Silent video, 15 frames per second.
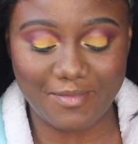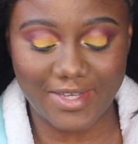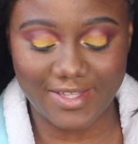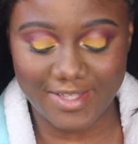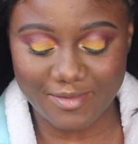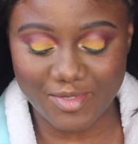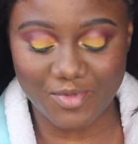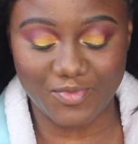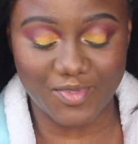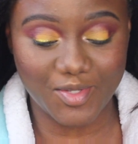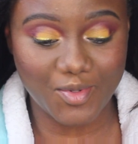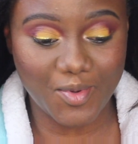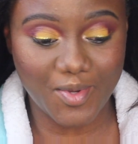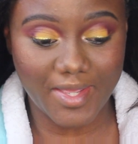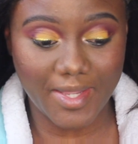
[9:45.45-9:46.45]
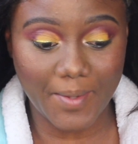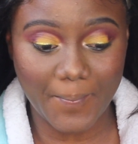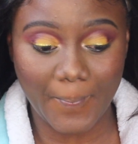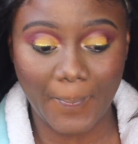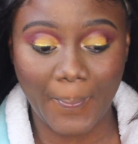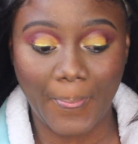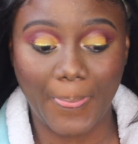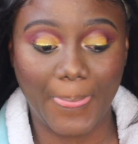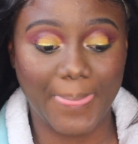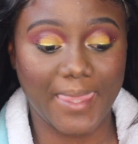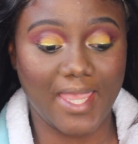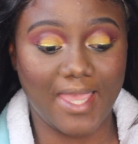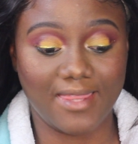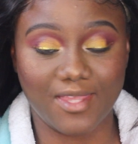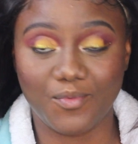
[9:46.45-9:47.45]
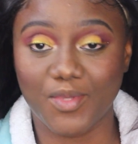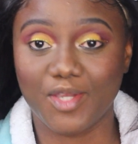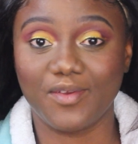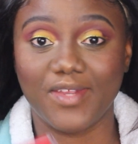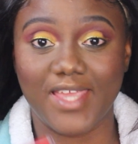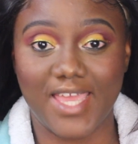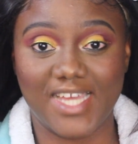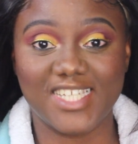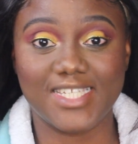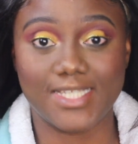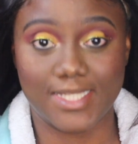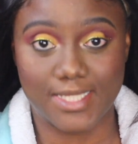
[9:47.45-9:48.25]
my lips real quick and then we're gonna get to